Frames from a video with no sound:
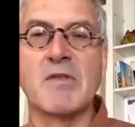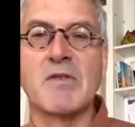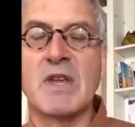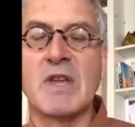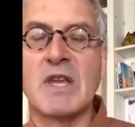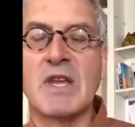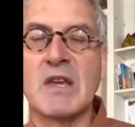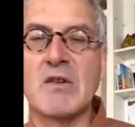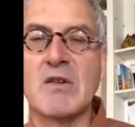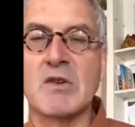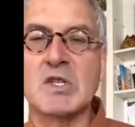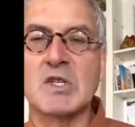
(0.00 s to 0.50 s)
of
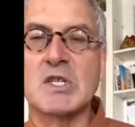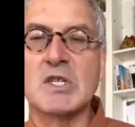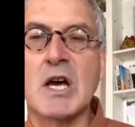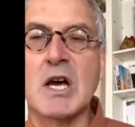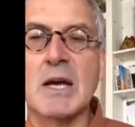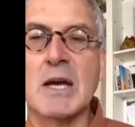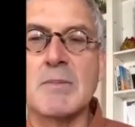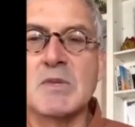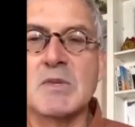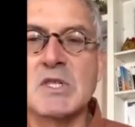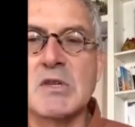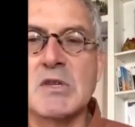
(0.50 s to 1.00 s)
here a
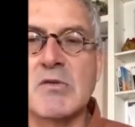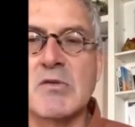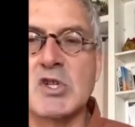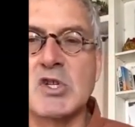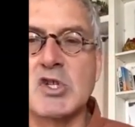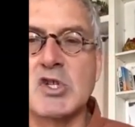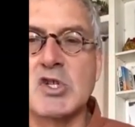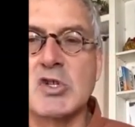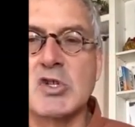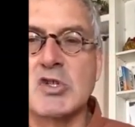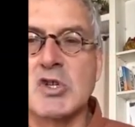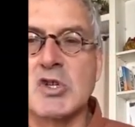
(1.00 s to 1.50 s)
time
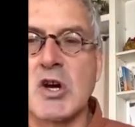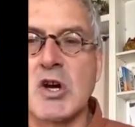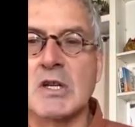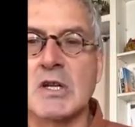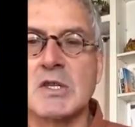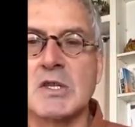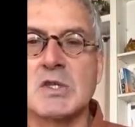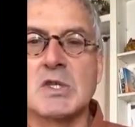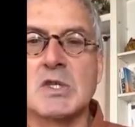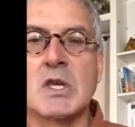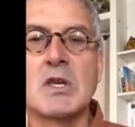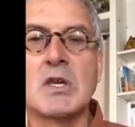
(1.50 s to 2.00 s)
series
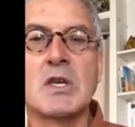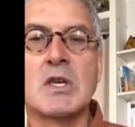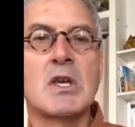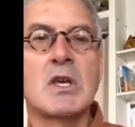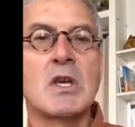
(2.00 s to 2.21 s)
charts,